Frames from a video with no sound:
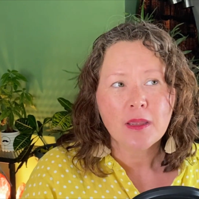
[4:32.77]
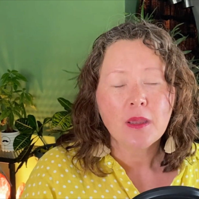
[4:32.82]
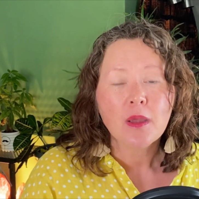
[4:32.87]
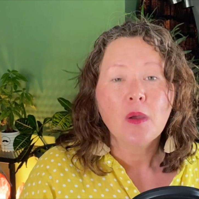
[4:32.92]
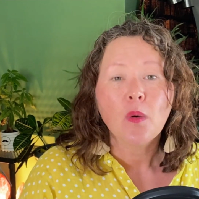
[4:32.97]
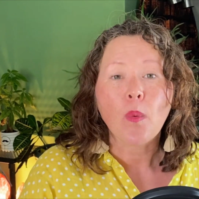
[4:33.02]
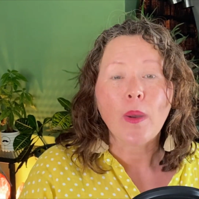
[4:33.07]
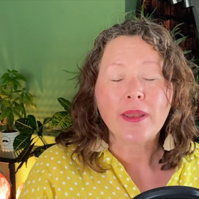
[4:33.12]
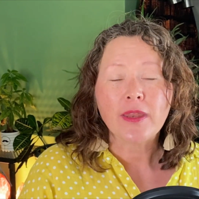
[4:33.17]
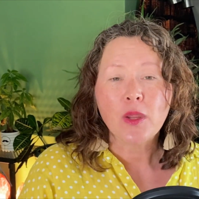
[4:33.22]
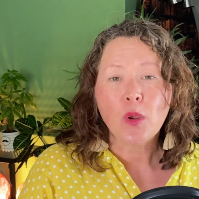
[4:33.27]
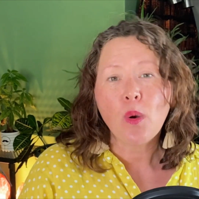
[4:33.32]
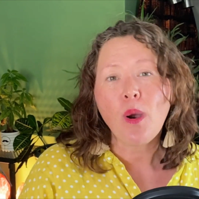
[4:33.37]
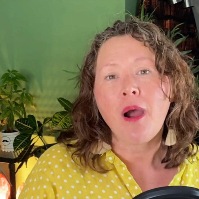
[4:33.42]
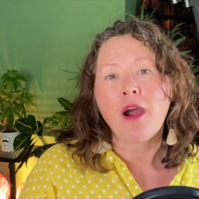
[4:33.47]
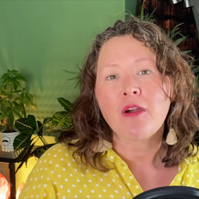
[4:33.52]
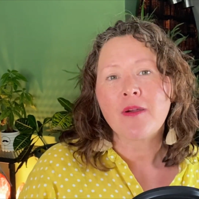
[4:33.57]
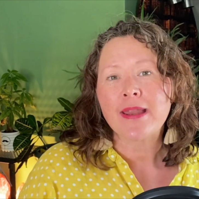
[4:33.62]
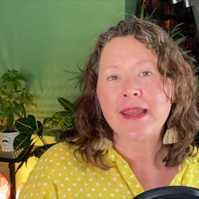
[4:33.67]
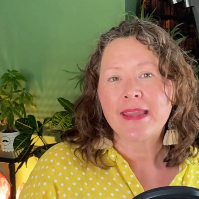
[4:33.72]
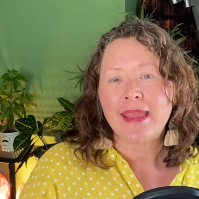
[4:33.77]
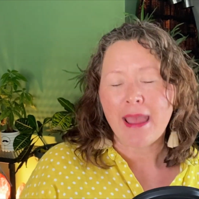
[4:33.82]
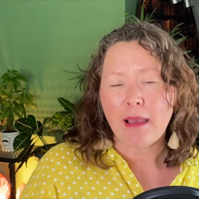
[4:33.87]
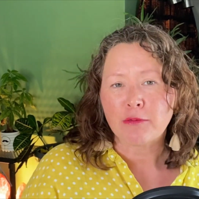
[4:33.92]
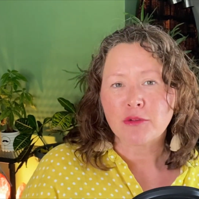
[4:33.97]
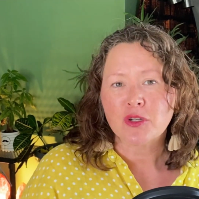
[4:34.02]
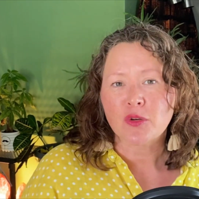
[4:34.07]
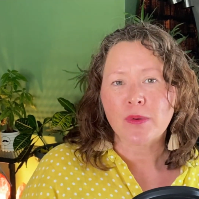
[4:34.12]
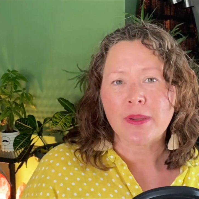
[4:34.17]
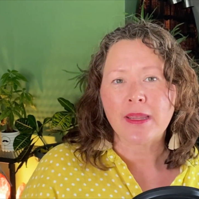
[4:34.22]
when you are
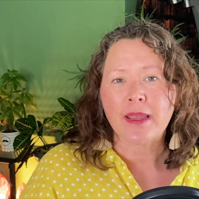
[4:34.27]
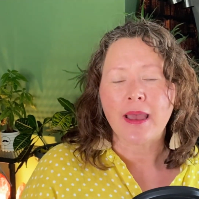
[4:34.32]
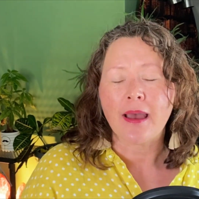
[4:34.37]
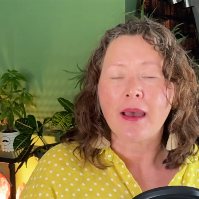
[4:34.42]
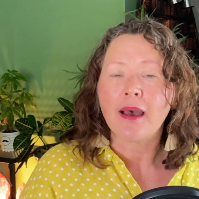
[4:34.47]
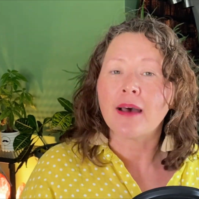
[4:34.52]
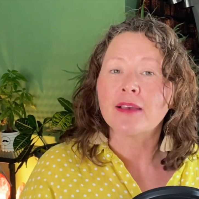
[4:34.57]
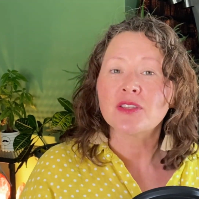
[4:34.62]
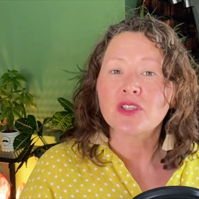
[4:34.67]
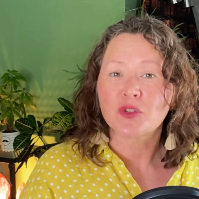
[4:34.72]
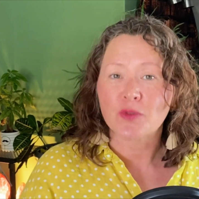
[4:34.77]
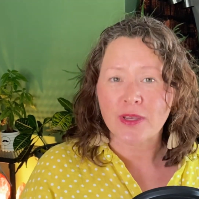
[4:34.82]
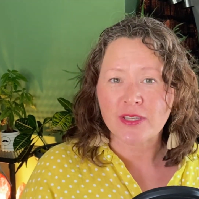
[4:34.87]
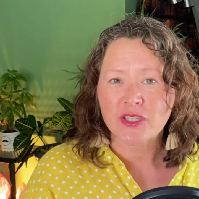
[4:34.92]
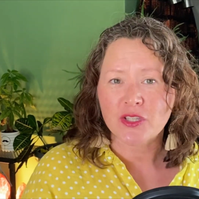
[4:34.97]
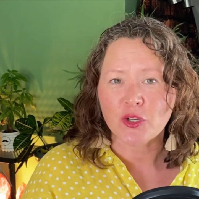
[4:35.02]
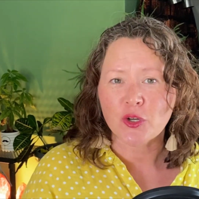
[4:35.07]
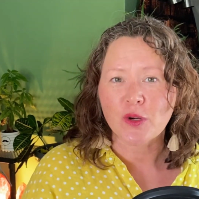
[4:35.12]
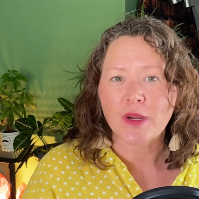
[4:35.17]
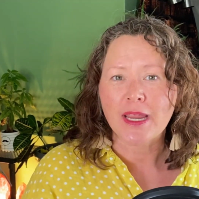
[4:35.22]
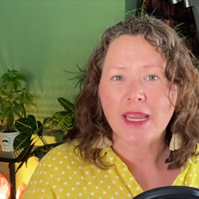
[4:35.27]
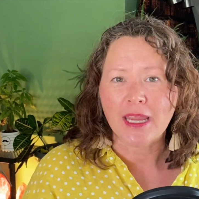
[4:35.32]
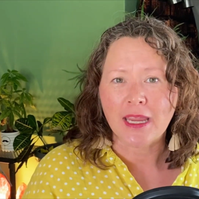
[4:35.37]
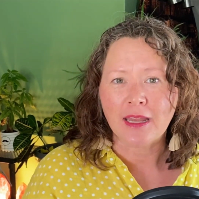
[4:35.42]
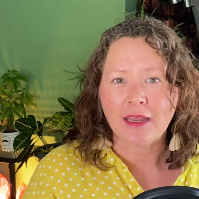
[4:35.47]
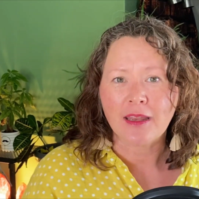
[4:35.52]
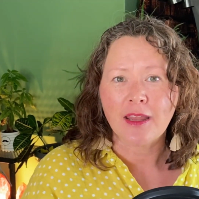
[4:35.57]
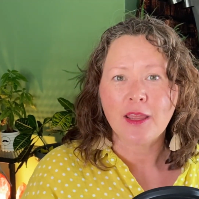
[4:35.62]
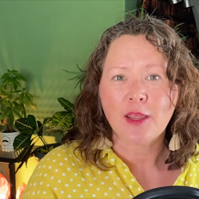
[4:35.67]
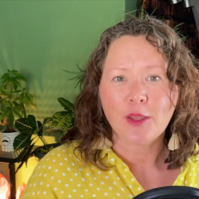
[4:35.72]
encountering a stressor
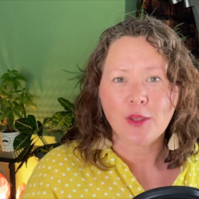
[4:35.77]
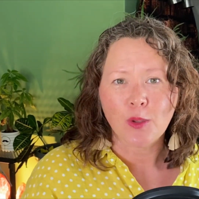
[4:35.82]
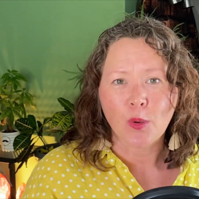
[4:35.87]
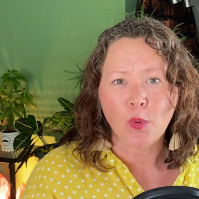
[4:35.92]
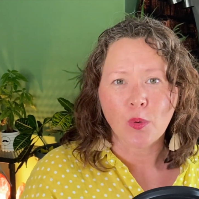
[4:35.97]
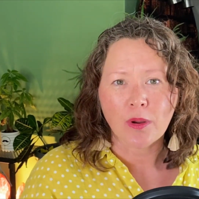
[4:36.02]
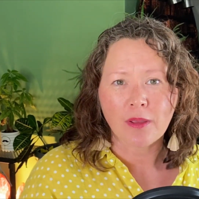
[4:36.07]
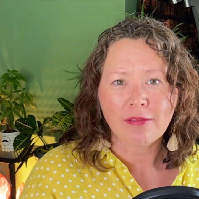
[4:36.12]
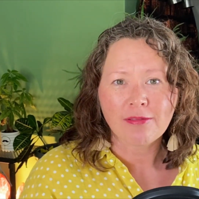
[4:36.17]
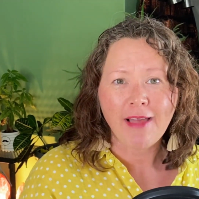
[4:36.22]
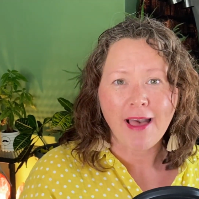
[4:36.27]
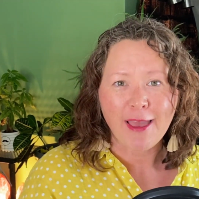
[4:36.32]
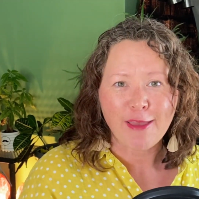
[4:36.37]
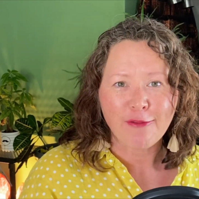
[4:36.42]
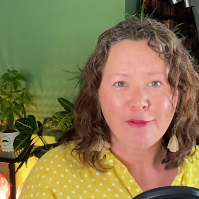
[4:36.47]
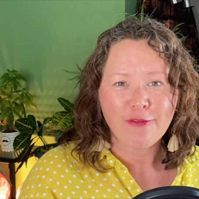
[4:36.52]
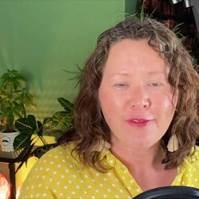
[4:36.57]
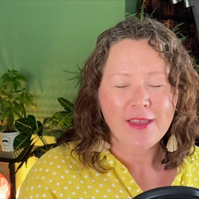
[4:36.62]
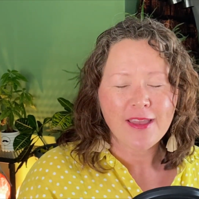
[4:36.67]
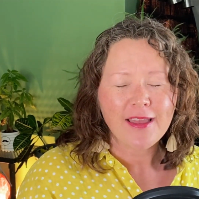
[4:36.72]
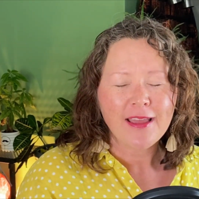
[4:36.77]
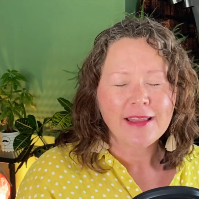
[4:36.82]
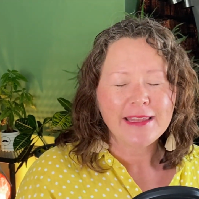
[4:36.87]
in your life.